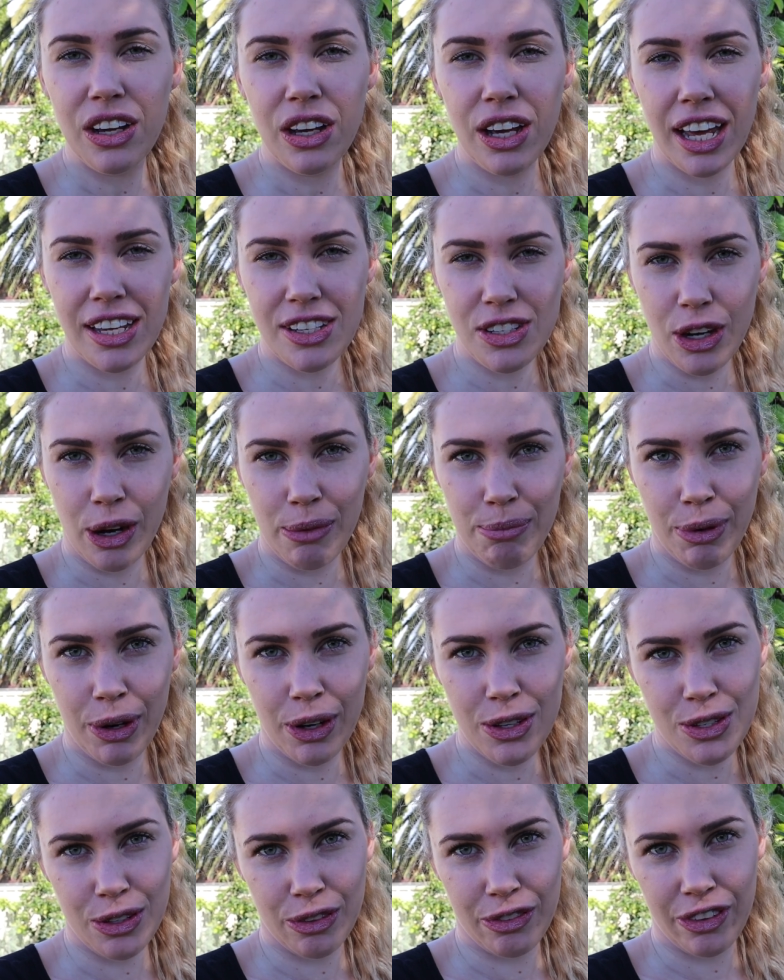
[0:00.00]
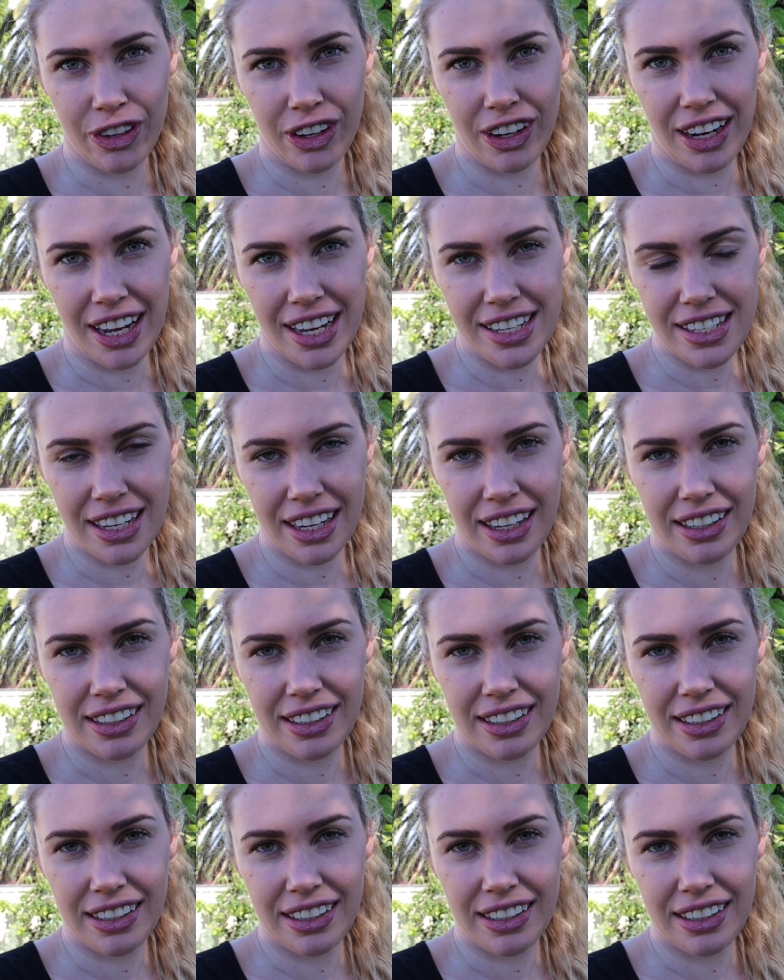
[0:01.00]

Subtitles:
as compost or fertilizer.